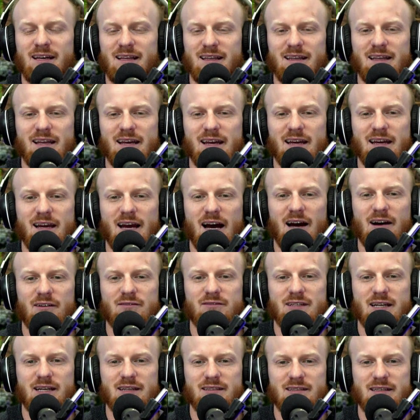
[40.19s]
They have
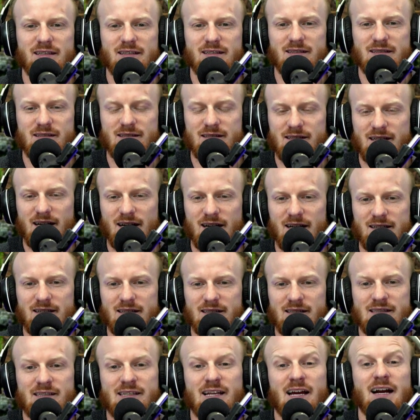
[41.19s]
test kits designed to
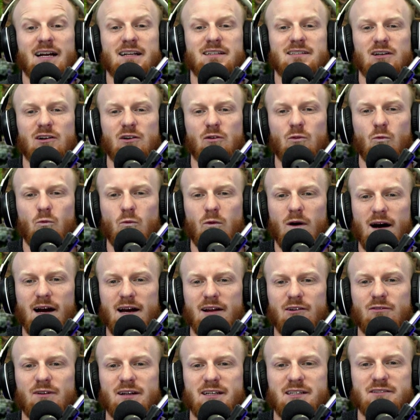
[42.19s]
detect a
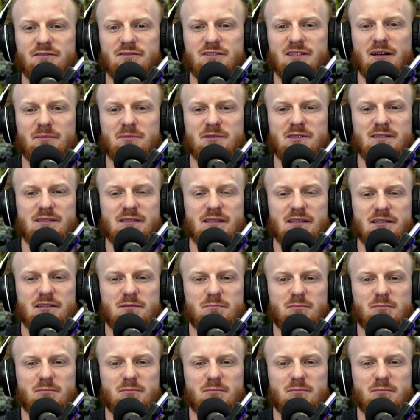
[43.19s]
wide range of substances,